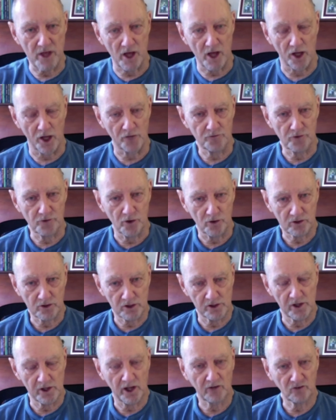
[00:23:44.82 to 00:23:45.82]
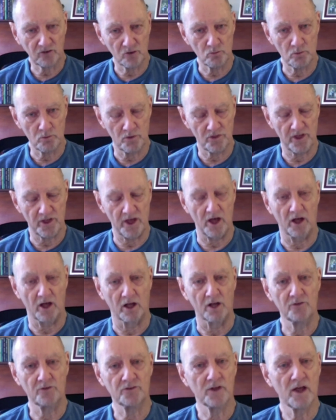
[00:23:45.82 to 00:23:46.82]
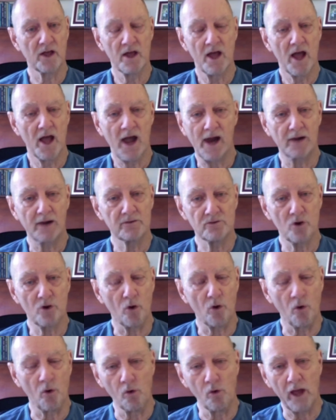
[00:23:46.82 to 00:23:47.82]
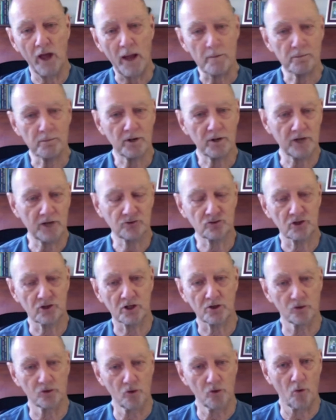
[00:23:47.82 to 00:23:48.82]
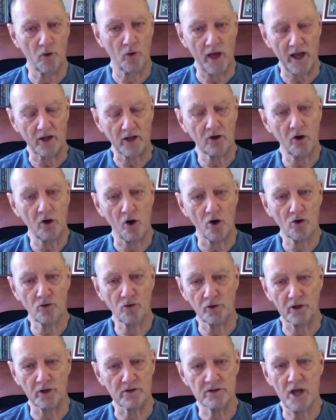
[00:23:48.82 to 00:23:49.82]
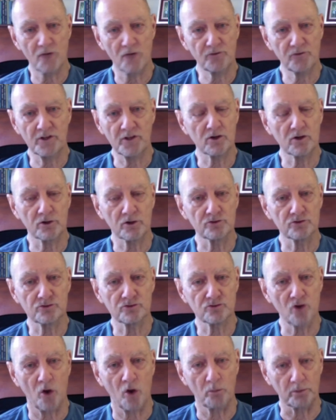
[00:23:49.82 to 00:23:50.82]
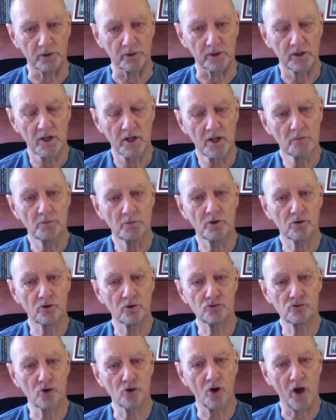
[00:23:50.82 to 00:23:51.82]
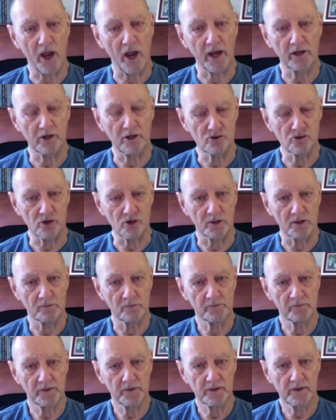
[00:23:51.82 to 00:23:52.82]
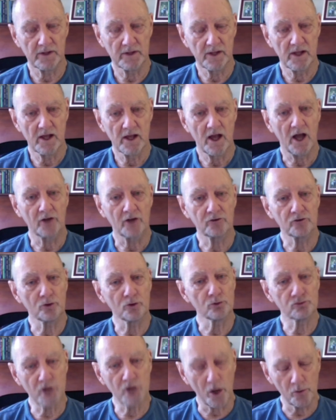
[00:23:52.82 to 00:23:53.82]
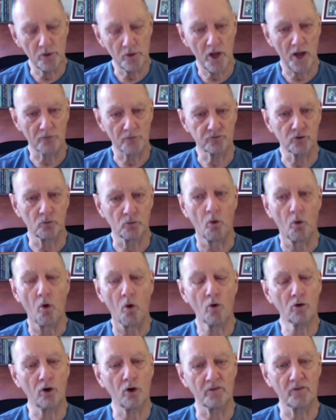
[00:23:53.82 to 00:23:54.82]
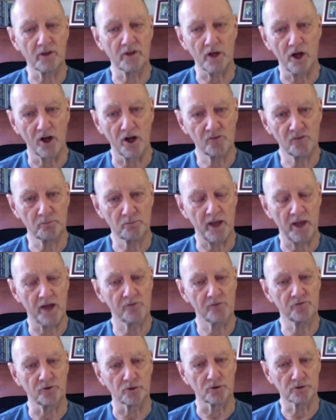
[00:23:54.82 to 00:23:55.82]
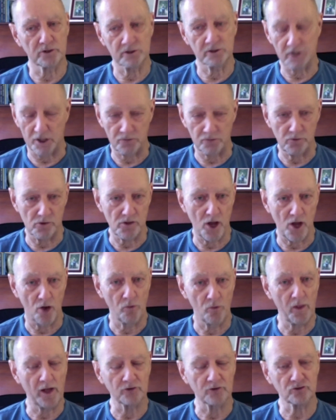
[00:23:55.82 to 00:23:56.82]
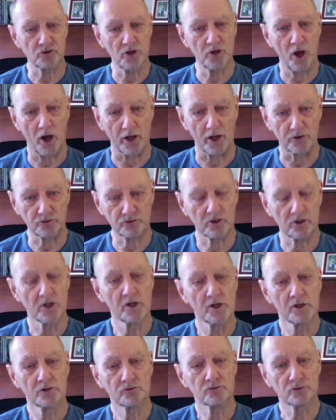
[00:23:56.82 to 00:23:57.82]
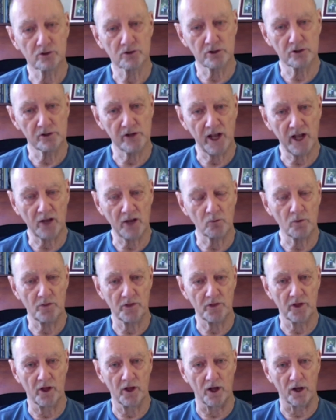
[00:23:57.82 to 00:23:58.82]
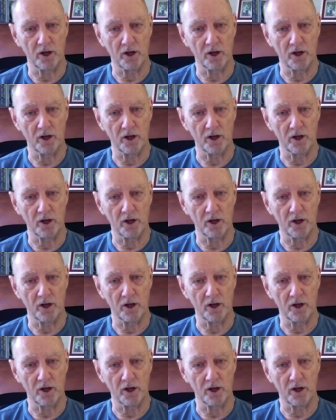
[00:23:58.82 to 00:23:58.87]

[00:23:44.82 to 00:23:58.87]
You're connecting with the earth. And all that plastic and all that concrete, nothing can stop it, because you're energy. And you don't have to walk on the earth barefooted, even though that's nice, to connect with the earth.